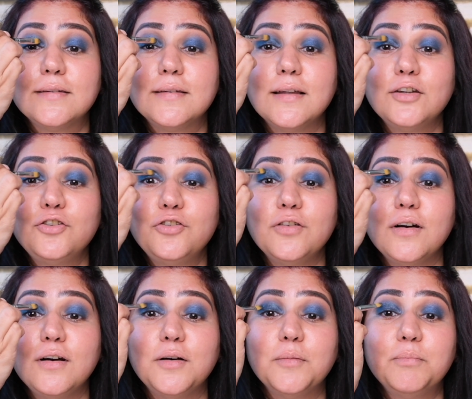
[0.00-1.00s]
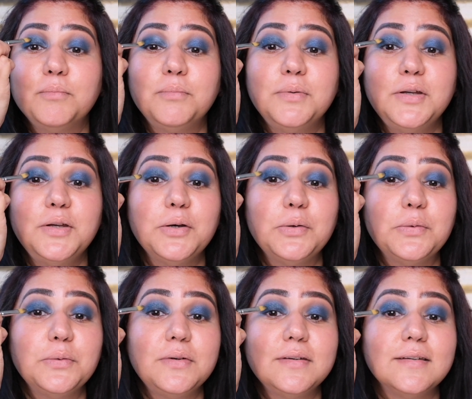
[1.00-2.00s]
Such a
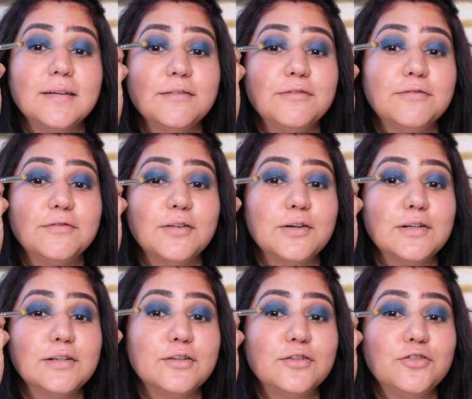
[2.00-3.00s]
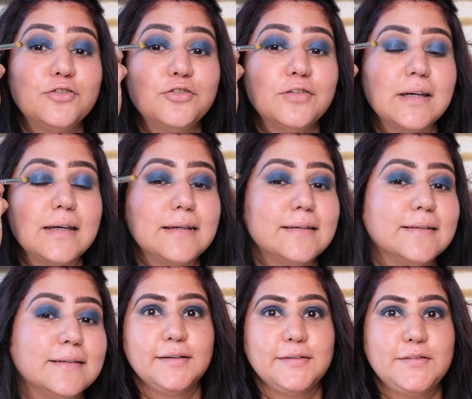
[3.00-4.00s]
beautiful shade.
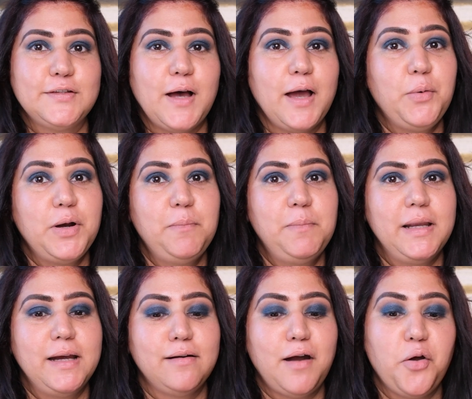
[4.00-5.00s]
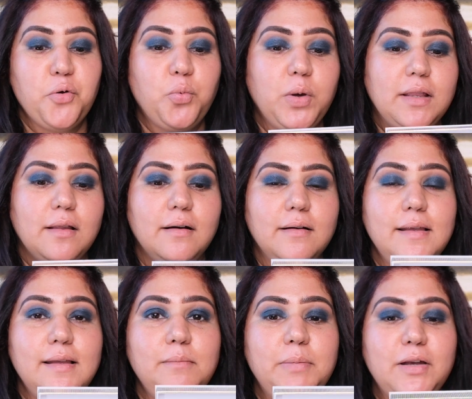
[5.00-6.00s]
So I want to play around with a
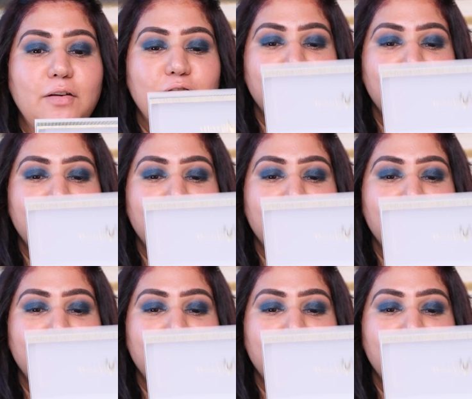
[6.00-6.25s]
little bit of